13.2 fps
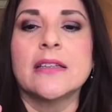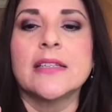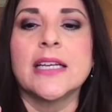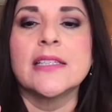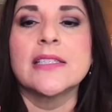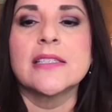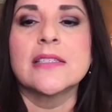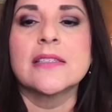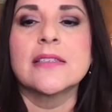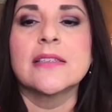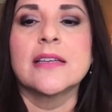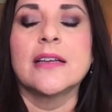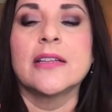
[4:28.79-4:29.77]

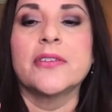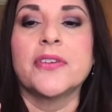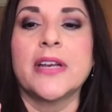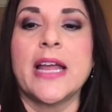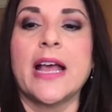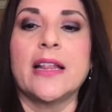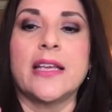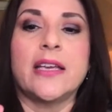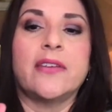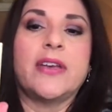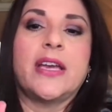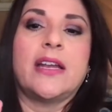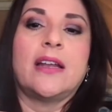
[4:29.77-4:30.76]
That's the finale of
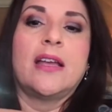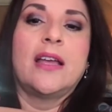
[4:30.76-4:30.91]
it.